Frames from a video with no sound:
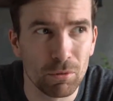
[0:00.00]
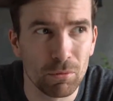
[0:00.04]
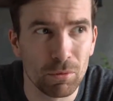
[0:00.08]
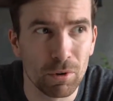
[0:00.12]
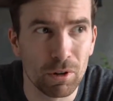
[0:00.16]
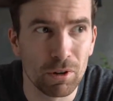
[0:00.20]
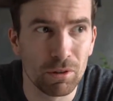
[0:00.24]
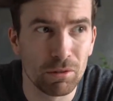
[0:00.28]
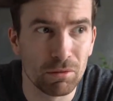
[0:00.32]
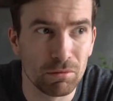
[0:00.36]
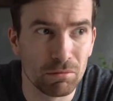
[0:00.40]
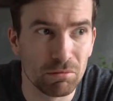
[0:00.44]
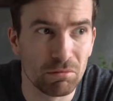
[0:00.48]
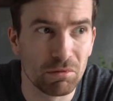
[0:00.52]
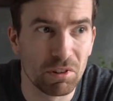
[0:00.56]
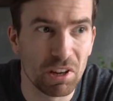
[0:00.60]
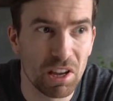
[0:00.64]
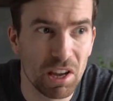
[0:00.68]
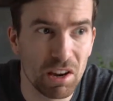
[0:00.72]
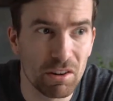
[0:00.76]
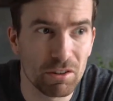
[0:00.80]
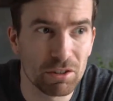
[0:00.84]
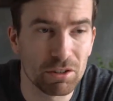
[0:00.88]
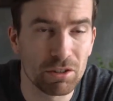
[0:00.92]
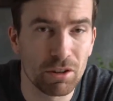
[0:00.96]
Well,
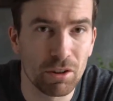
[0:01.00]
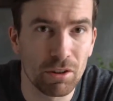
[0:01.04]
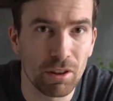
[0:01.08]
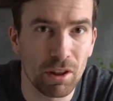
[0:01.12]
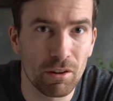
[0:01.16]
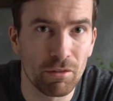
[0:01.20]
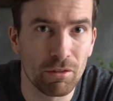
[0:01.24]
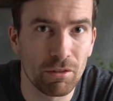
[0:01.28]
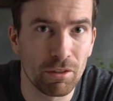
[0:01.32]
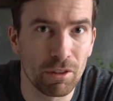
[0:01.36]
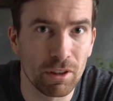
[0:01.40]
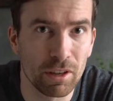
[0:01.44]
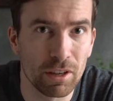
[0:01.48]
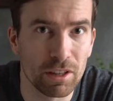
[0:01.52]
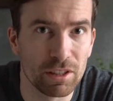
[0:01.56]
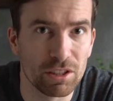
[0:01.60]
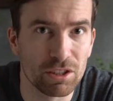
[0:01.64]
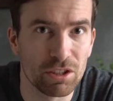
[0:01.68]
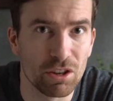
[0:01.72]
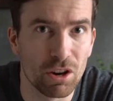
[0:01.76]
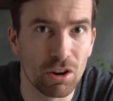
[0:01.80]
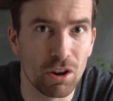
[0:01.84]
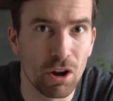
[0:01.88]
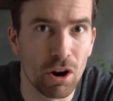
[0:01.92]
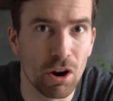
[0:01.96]
gear is not everything,
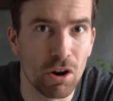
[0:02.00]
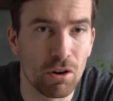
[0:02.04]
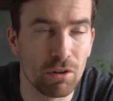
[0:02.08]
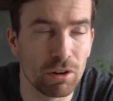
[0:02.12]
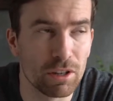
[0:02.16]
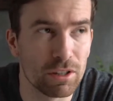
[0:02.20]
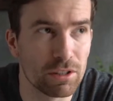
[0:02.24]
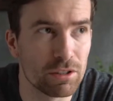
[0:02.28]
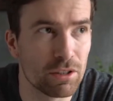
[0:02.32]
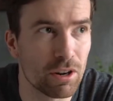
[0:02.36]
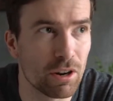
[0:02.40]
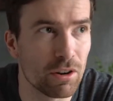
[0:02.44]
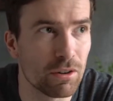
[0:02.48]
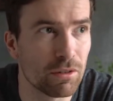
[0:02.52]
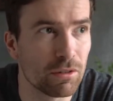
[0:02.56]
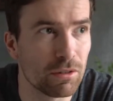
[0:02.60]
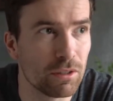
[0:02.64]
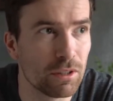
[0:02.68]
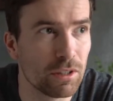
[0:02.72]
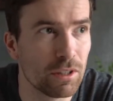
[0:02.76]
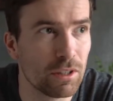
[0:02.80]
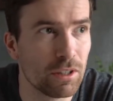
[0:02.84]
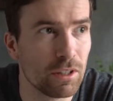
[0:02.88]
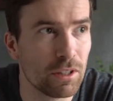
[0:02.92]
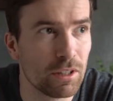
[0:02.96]
it's not holy. So
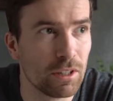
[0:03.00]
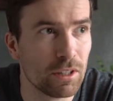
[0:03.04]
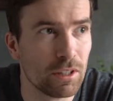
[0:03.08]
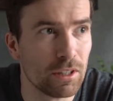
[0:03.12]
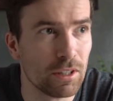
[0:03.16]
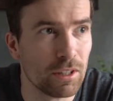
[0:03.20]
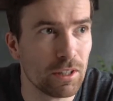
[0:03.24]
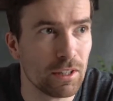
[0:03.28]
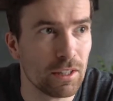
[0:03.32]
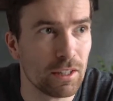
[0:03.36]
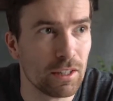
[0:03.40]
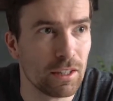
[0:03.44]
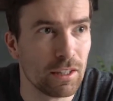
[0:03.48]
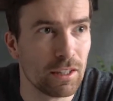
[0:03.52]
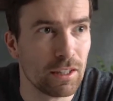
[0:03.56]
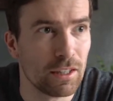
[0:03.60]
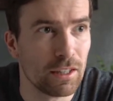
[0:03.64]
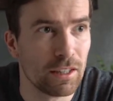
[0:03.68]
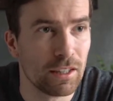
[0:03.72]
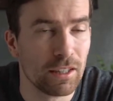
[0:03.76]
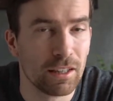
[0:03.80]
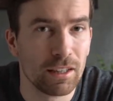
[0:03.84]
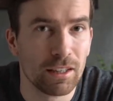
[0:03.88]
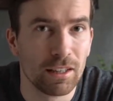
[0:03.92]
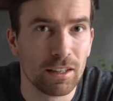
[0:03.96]

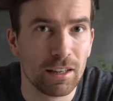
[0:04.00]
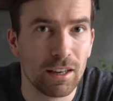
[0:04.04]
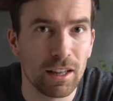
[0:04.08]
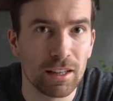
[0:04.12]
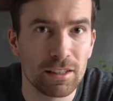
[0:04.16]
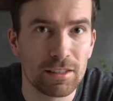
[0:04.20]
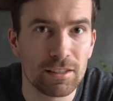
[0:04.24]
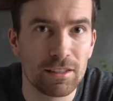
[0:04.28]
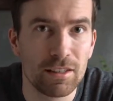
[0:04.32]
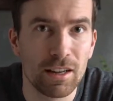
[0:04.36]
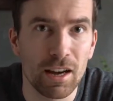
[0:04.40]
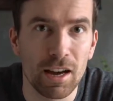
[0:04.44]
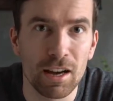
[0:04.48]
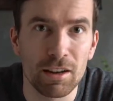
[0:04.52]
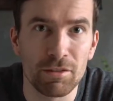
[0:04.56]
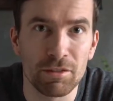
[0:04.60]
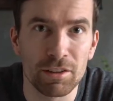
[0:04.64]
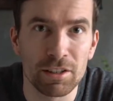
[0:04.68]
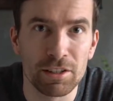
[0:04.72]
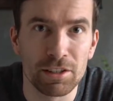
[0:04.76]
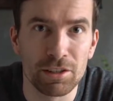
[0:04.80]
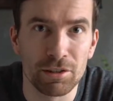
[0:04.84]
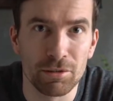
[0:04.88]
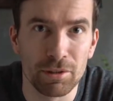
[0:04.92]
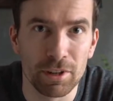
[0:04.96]
let's dive
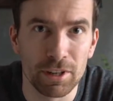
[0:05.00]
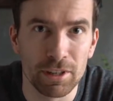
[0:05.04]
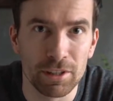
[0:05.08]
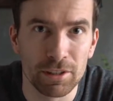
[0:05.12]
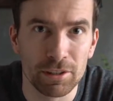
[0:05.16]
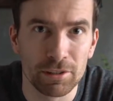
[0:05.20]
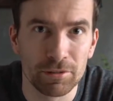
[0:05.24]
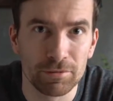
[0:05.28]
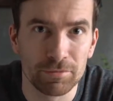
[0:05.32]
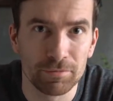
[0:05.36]
into it.